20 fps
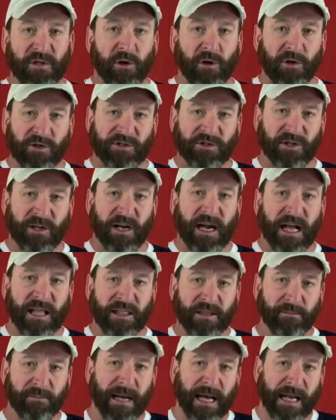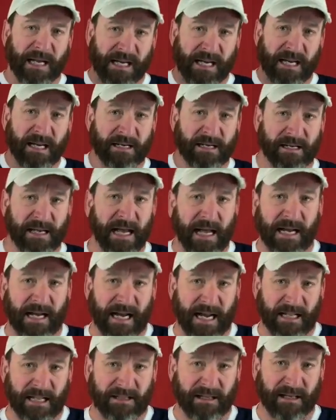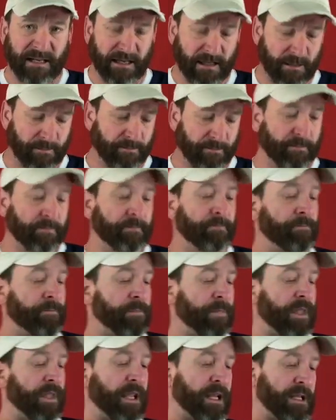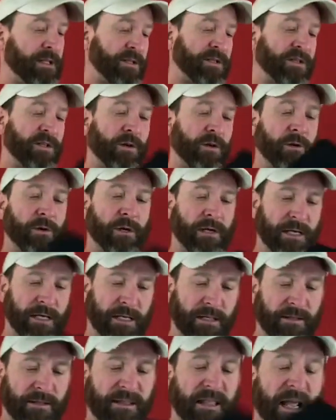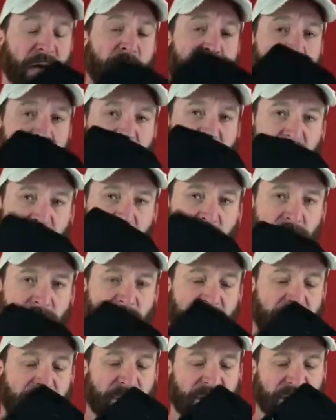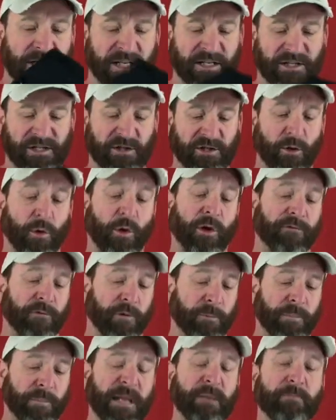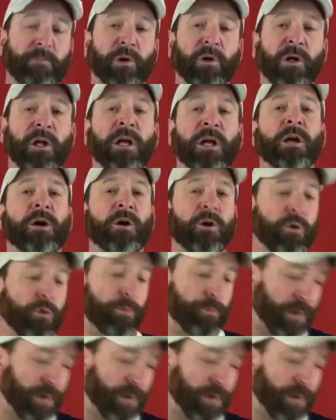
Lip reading: the holster on the body, not at the hip. And so that would be a good recommendation. Or for people who